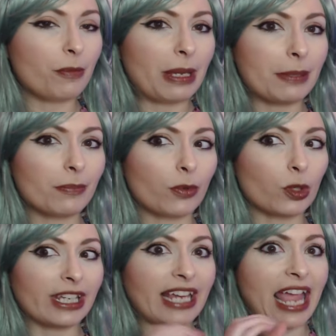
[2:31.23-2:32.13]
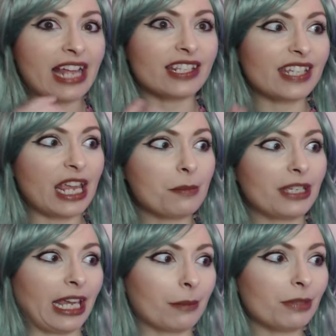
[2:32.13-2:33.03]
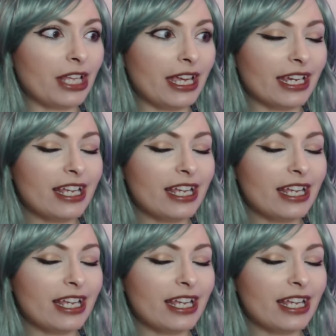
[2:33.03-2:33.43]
maybe more like end game gameplay.